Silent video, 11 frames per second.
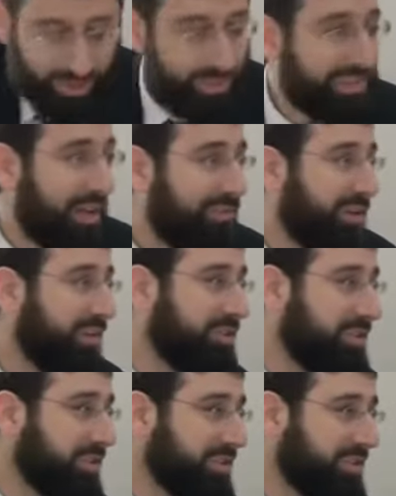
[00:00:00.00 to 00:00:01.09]
it was not full of
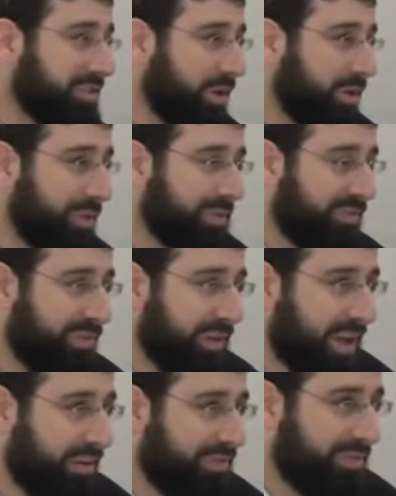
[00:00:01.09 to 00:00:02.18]
Jews. Who was it
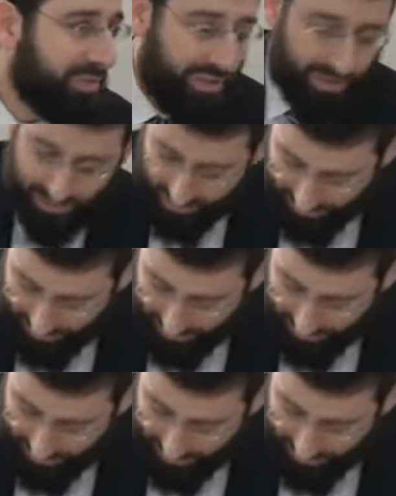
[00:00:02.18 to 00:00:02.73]
full of? It